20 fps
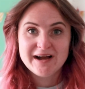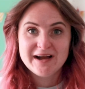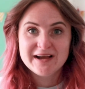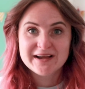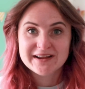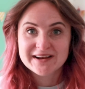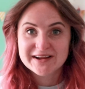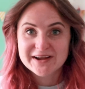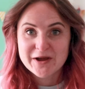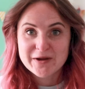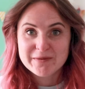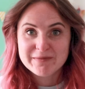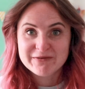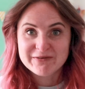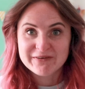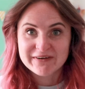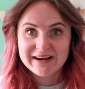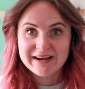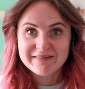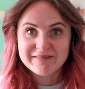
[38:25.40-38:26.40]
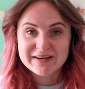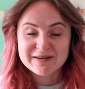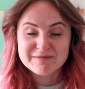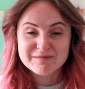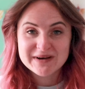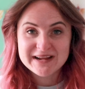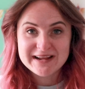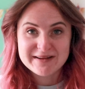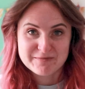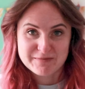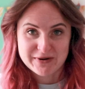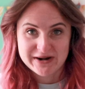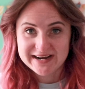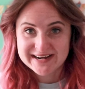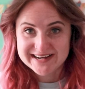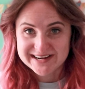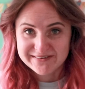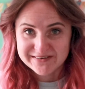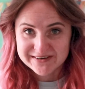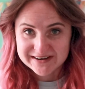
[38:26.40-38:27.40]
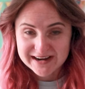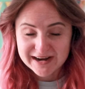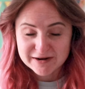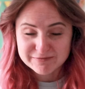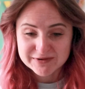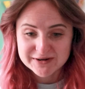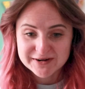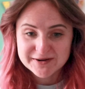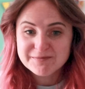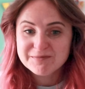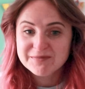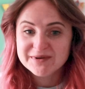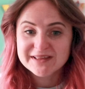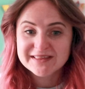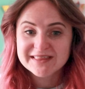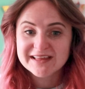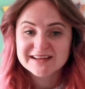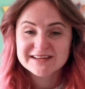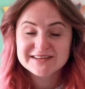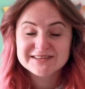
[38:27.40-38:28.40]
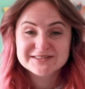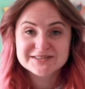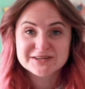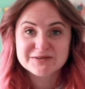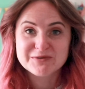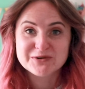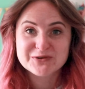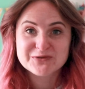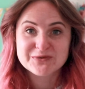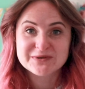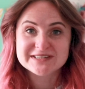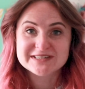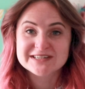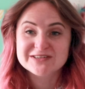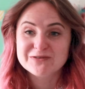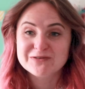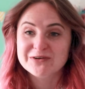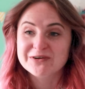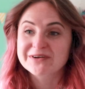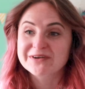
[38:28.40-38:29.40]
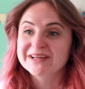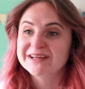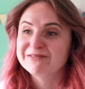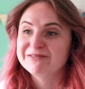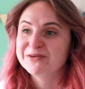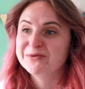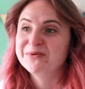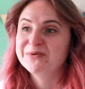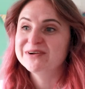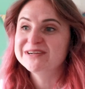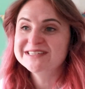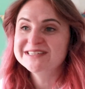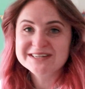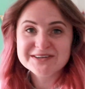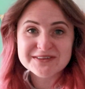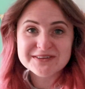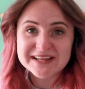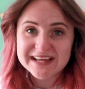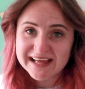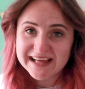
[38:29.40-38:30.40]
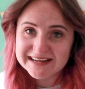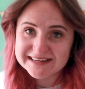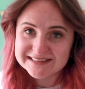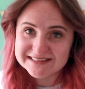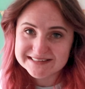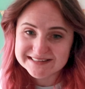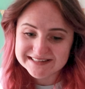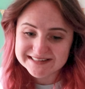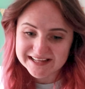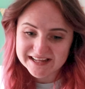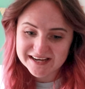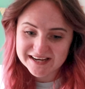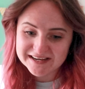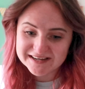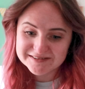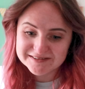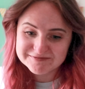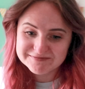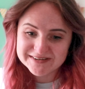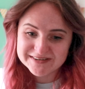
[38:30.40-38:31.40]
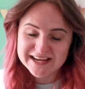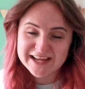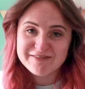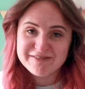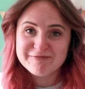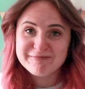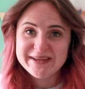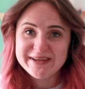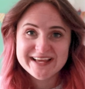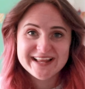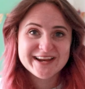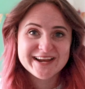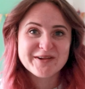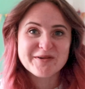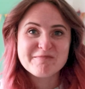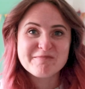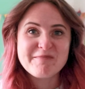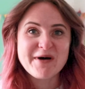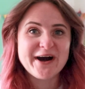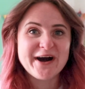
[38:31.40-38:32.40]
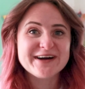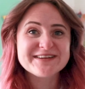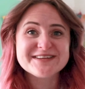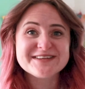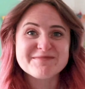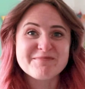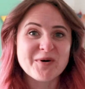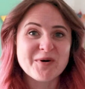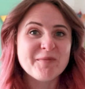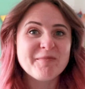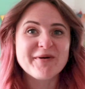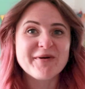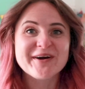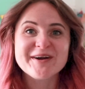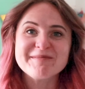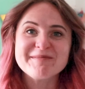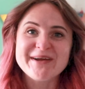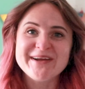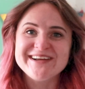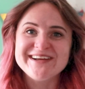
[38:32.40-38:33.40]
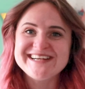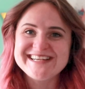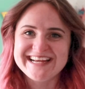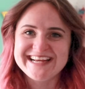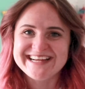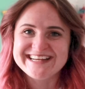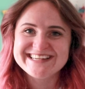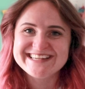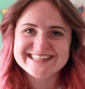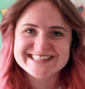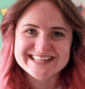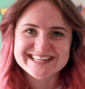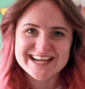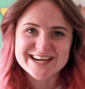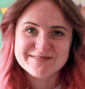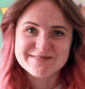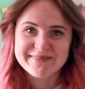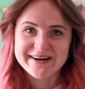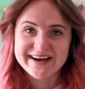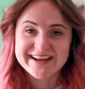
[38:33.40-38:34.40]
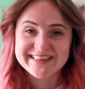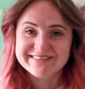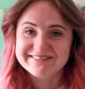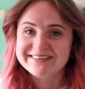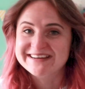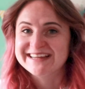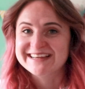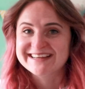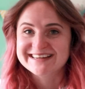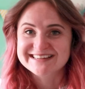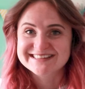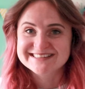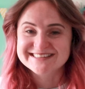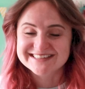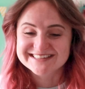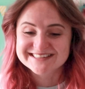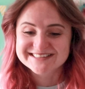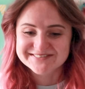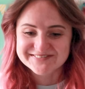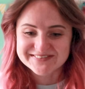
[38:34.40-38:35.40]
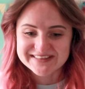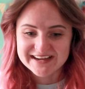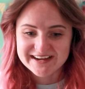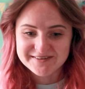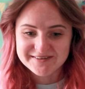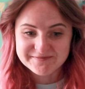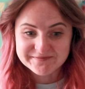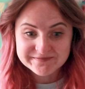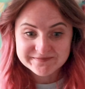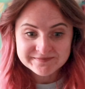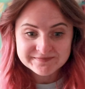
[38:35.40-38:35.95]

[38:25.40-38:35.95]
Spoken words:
I'm gonna go before I have a complete breakdown on camera. But thank you so much for watching this vlog. If you watched till the end, then leave me a little party popper emoji to celebrate the ridiculousness of that.